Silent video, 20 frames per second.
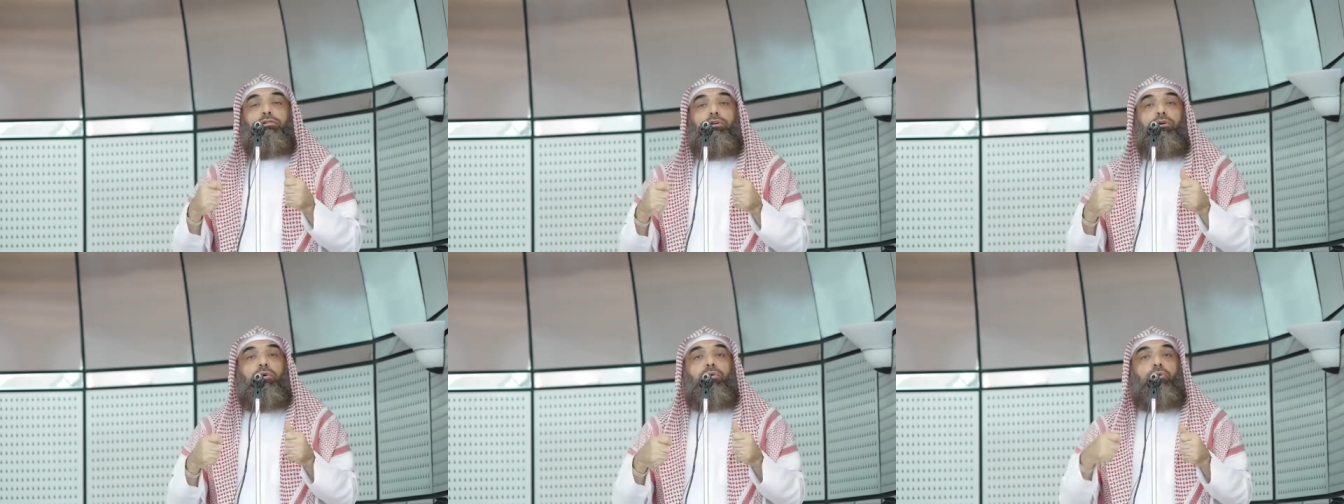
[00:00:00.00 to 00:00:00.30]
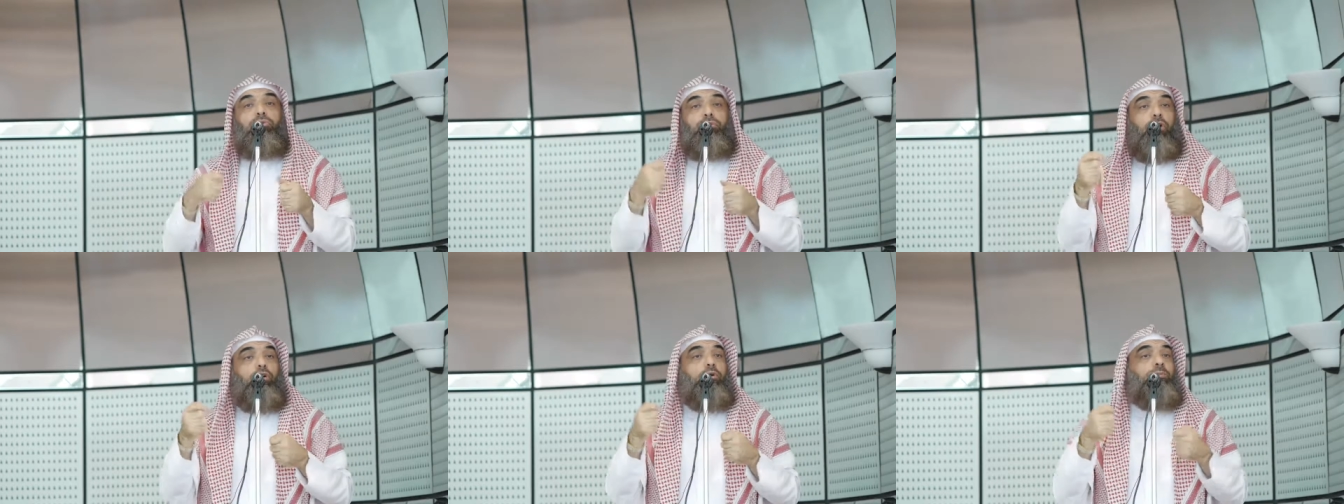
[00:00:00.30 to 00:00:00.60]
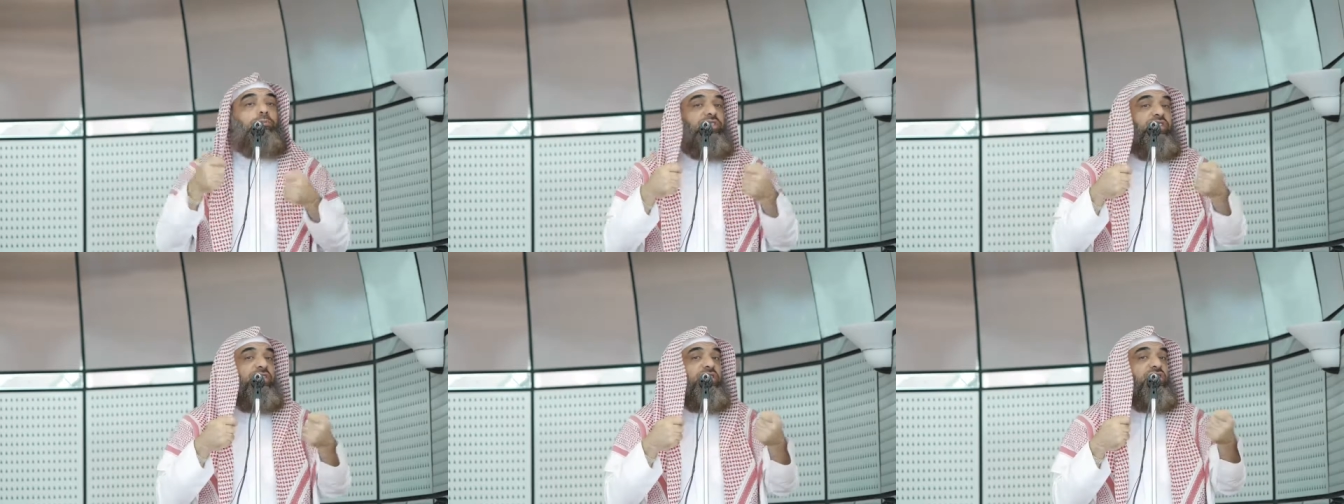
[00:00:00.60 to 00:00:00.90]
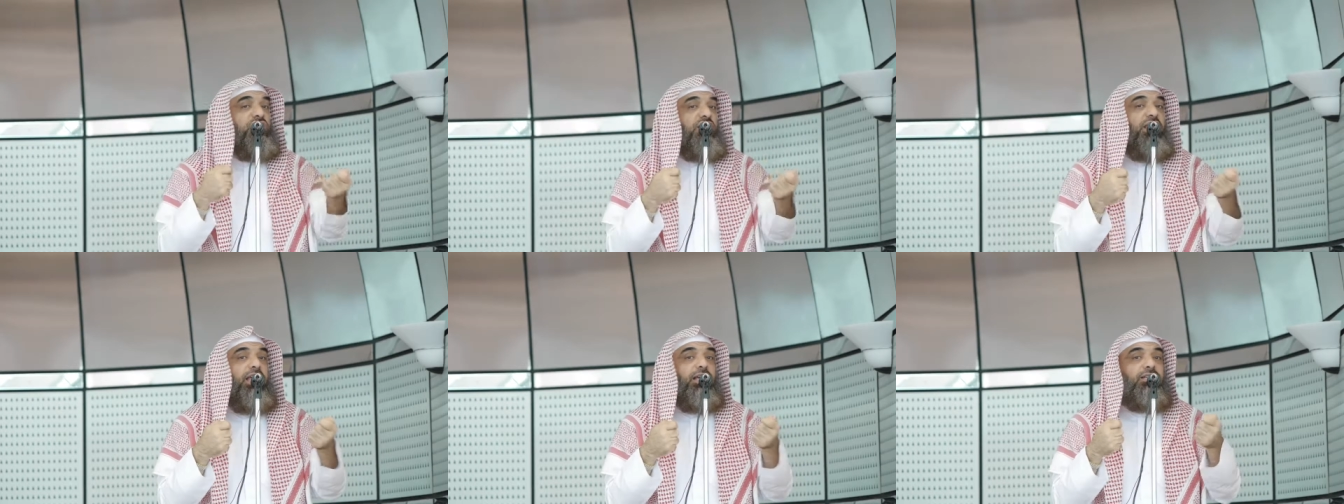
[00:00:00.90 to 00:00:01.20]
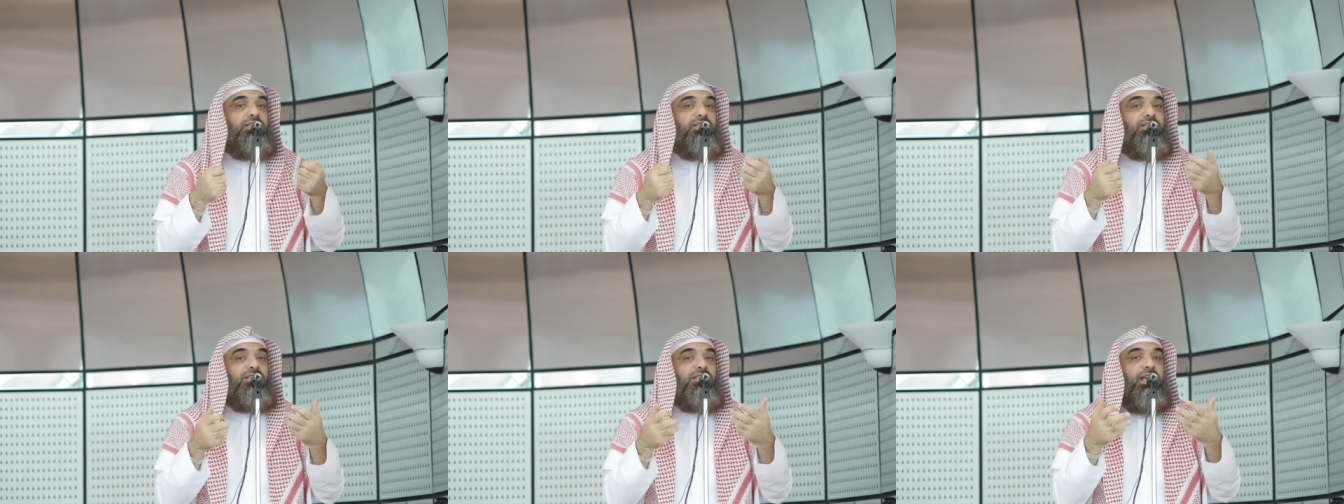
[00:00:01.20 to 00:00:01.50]
throw ropes and
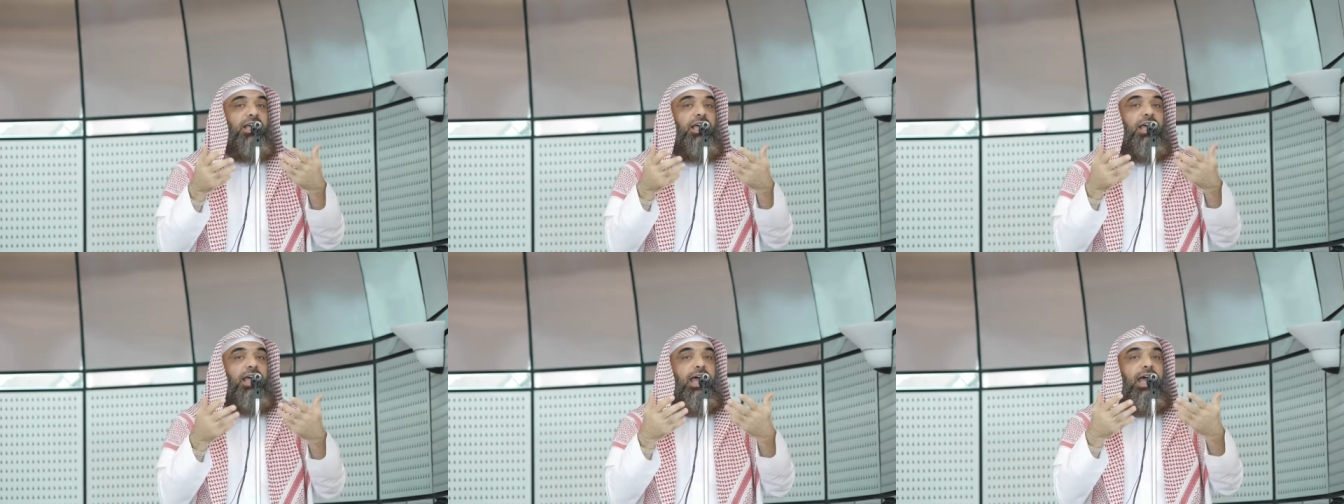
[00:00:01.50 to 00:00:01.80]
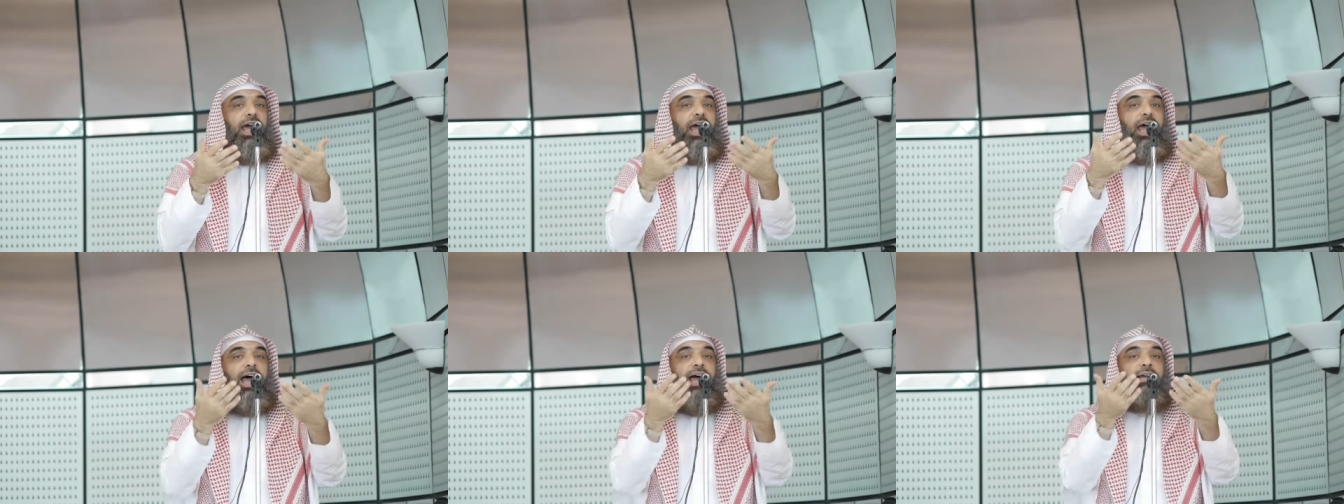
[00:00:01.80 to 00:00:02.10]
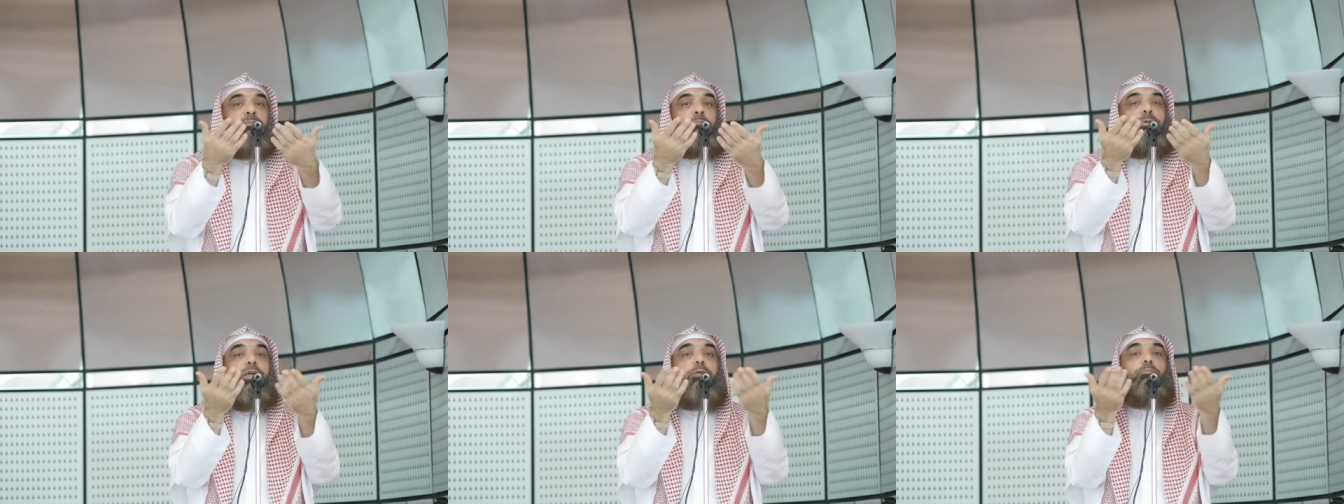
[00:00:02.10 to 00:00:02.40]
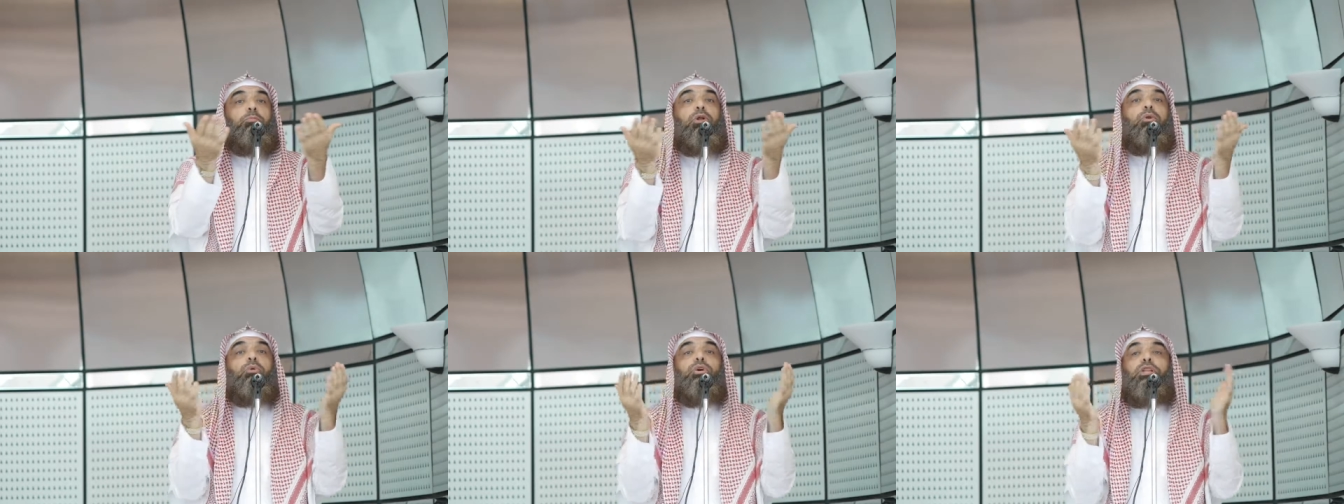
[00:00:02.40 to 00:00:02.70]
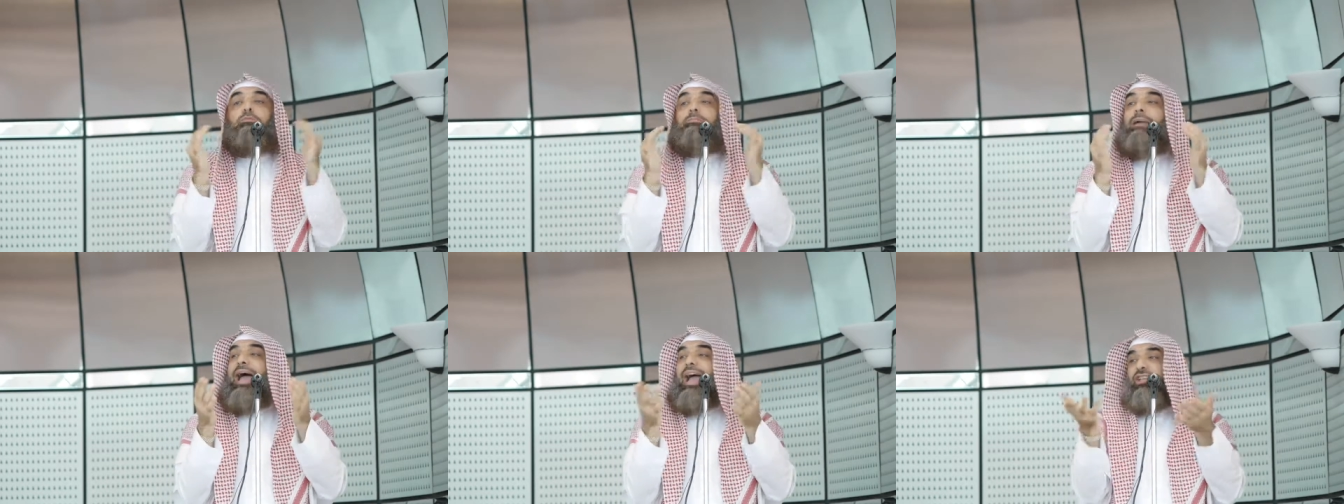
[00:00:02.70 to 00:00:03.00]
sticks and people
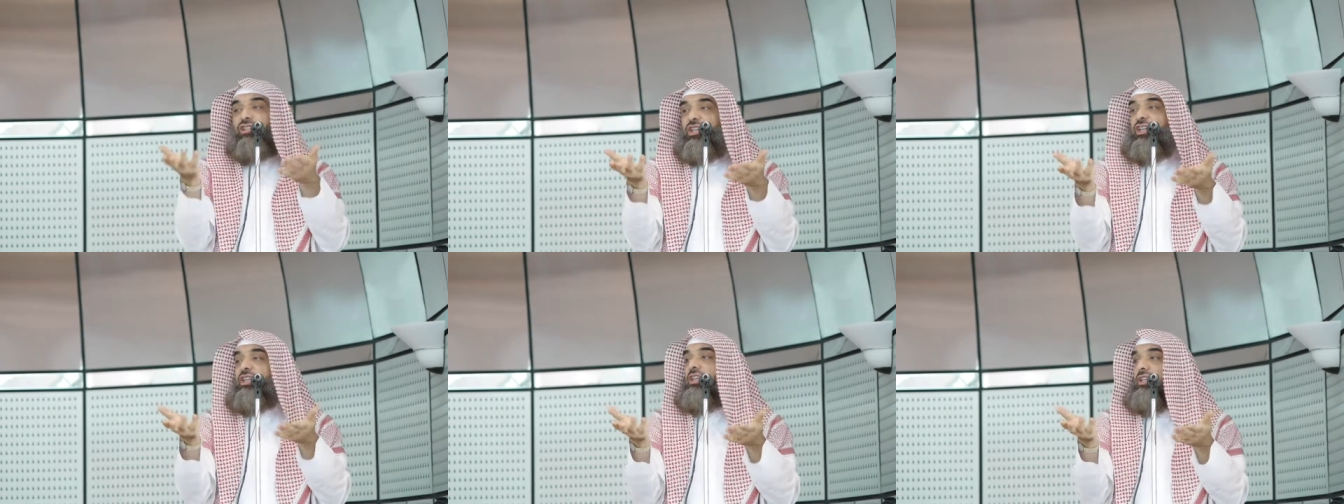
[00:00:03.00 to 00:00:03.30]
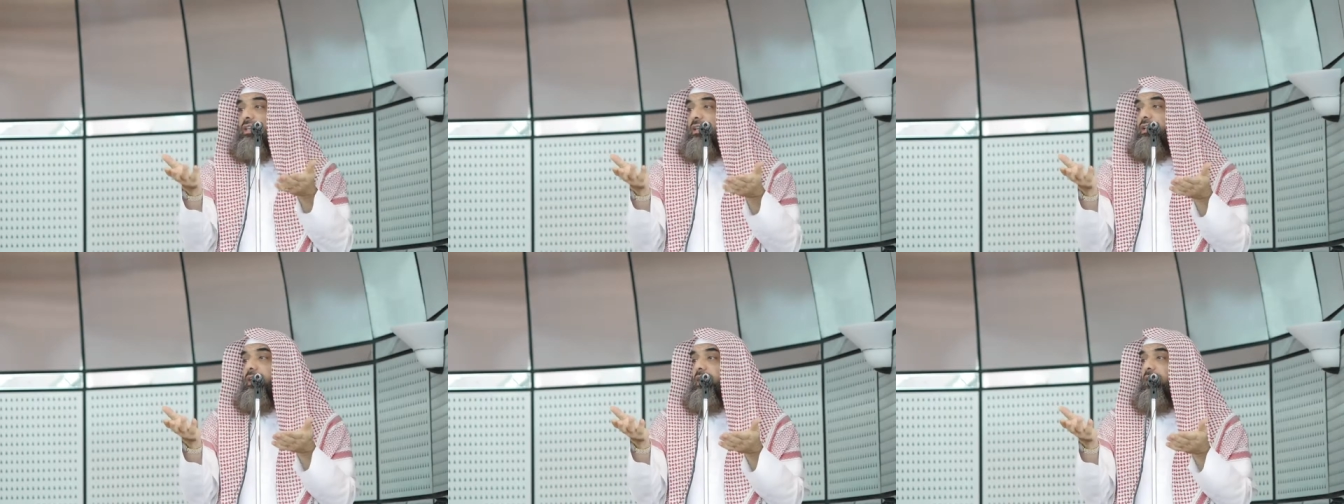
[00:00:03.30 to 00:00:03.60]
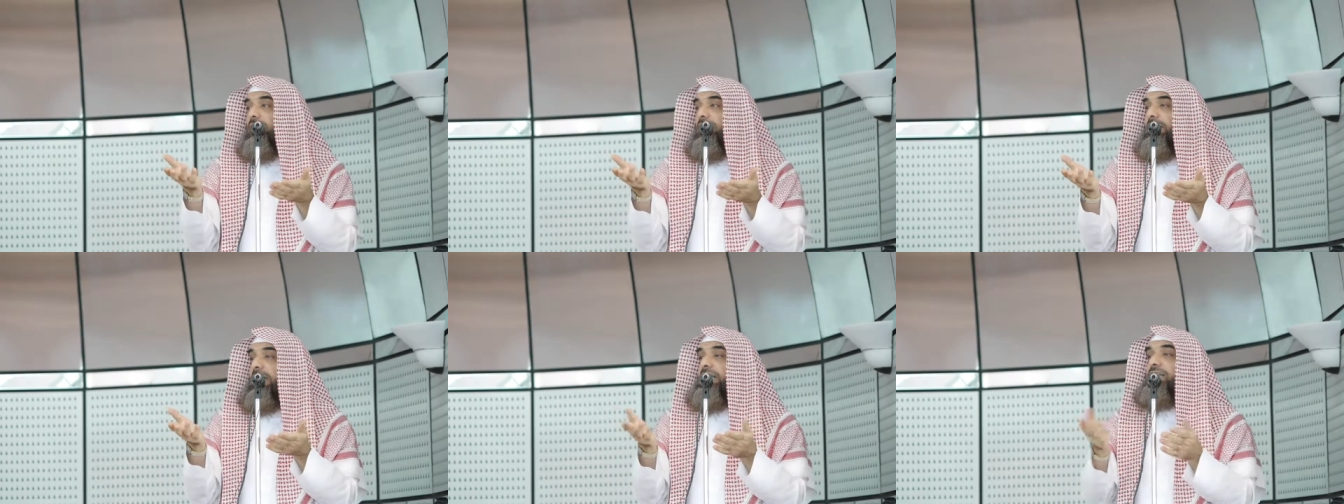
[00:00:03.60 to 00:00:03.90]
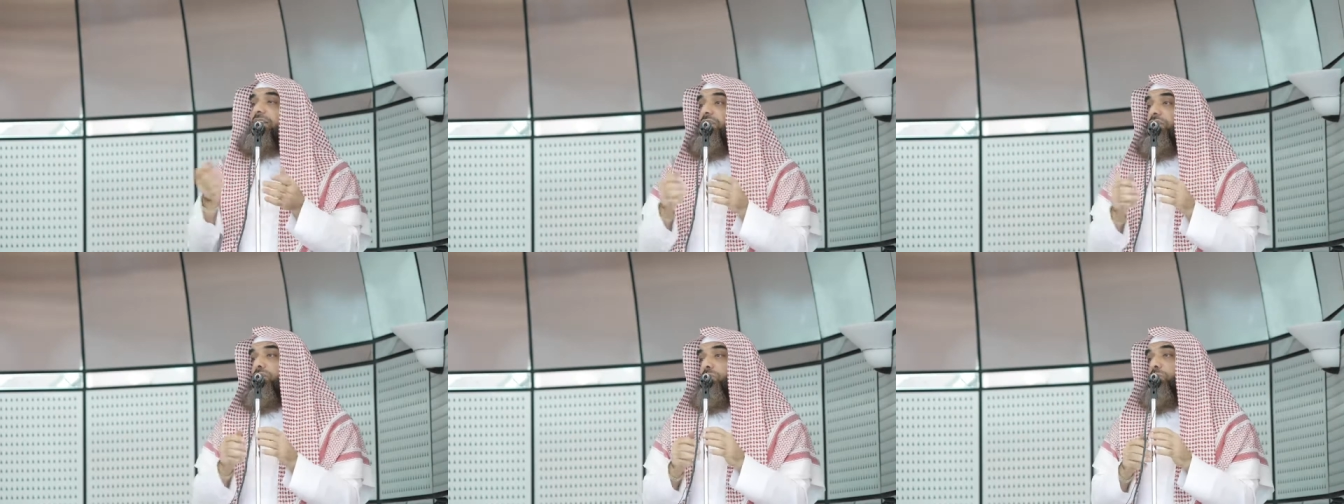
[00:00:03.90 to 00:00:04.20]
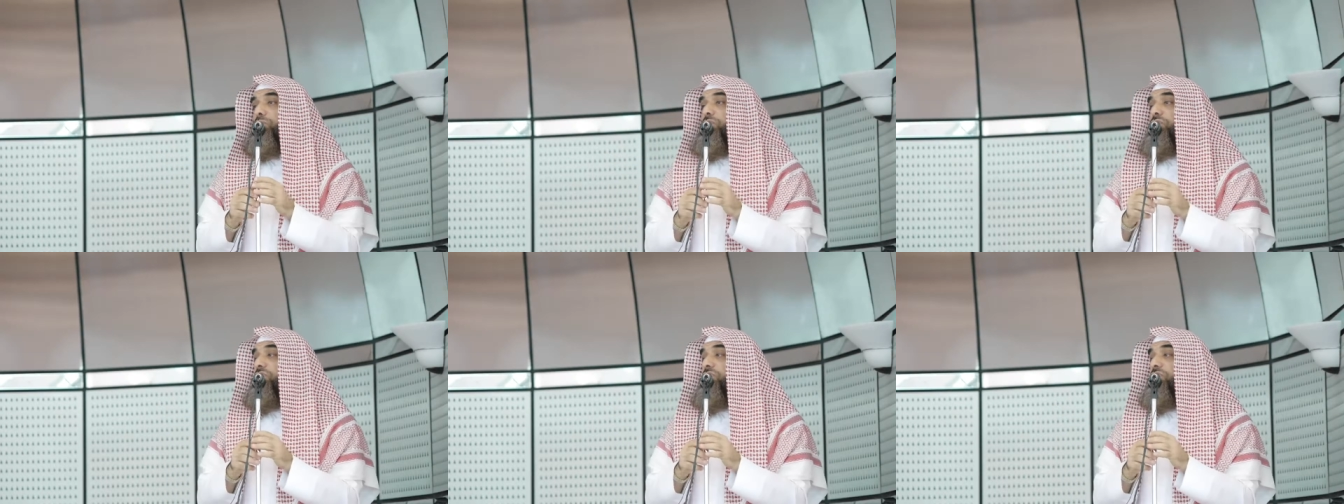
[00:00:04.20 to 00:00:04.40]
would imagine that these were